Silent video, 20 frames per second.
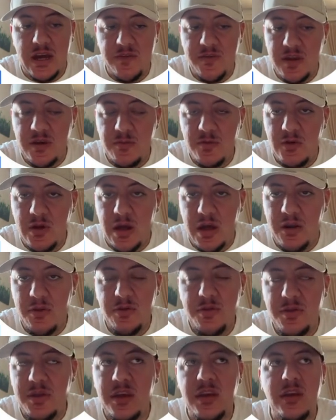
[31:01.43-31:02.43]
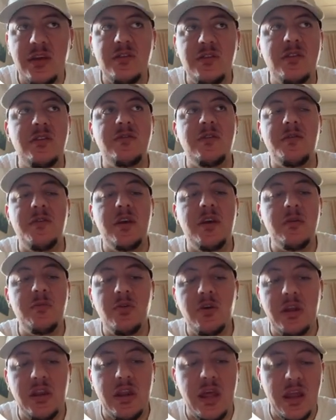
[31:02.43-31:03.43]
available. I don't think it is
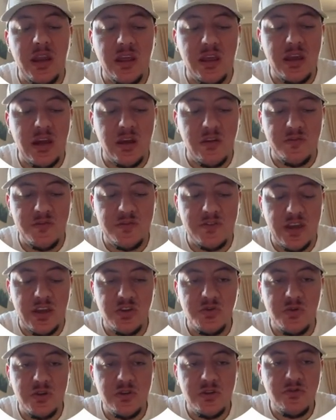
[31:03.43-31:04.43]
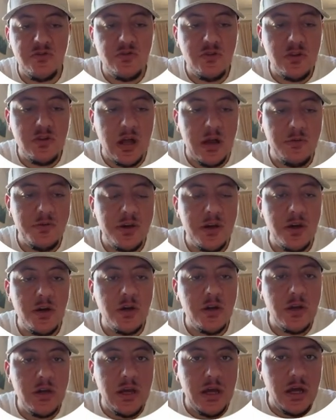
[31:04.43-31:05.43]
available in any kind of scheduling tool out there,
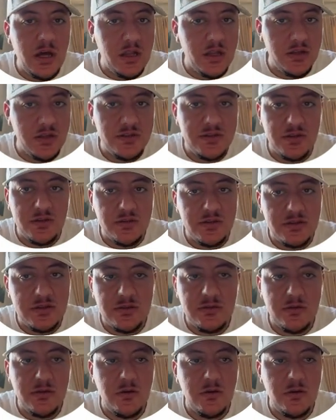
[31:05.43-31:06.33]
unless there's